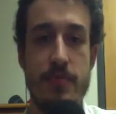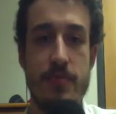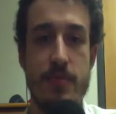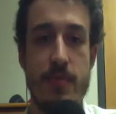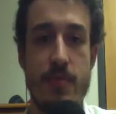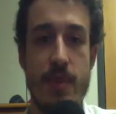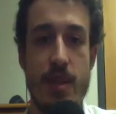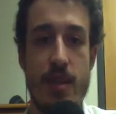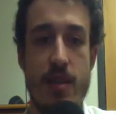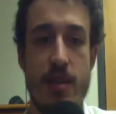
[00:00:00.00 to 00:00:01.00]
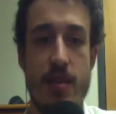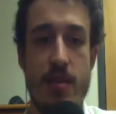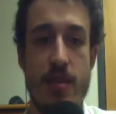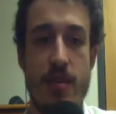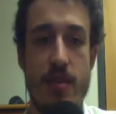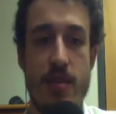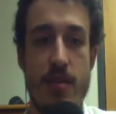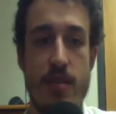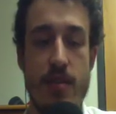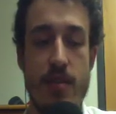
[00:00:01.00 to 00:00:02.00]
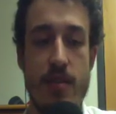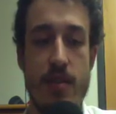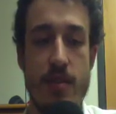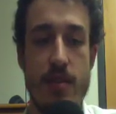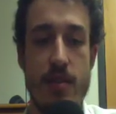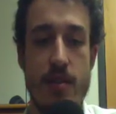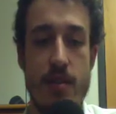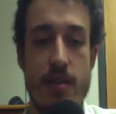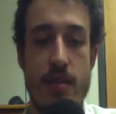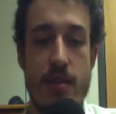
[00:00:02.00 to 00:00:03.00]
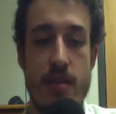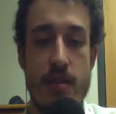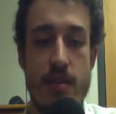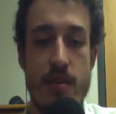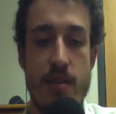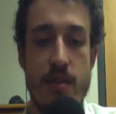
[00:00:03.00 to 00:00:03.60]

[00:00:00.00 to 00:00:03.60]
[no speech]